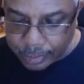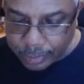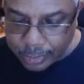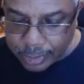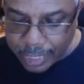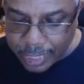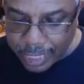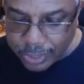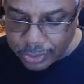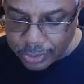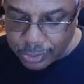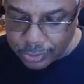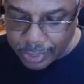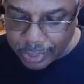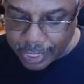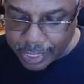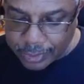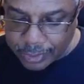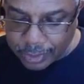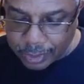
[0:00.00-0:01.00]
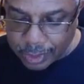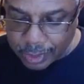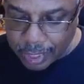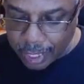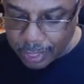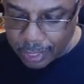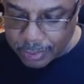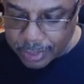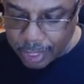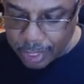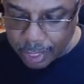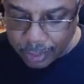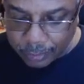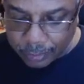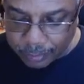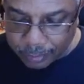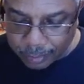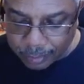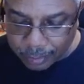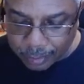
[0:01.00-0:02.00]
Snatch took the exit to
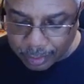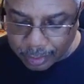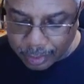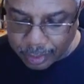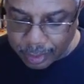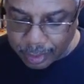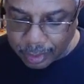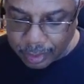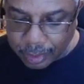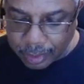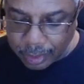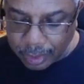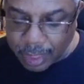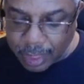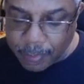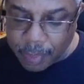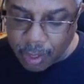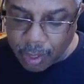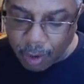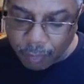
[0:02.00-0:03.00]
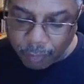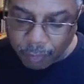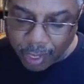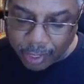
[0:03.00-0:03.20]
downtown. Let me off